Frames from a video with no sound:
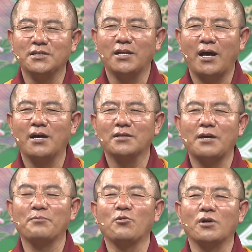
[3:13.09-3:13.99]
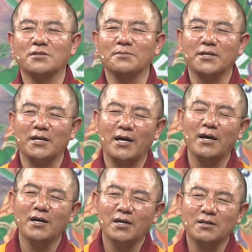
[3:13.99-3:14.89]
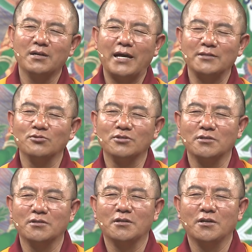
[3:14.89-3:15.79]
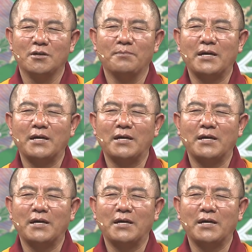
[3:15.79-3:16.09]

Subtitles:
You never think of me or respected me.